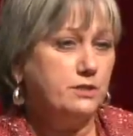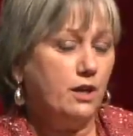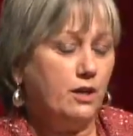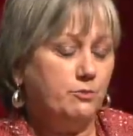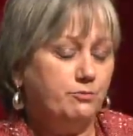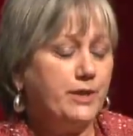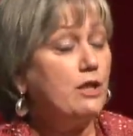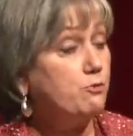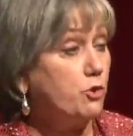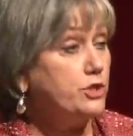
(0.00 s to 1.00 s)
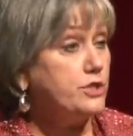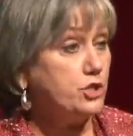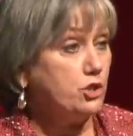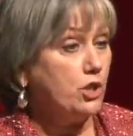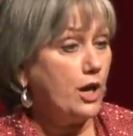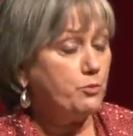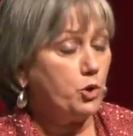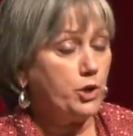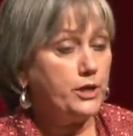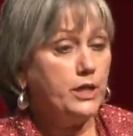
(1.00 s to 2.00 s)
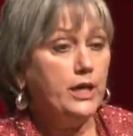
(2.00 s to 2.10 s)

um, California Digital Library.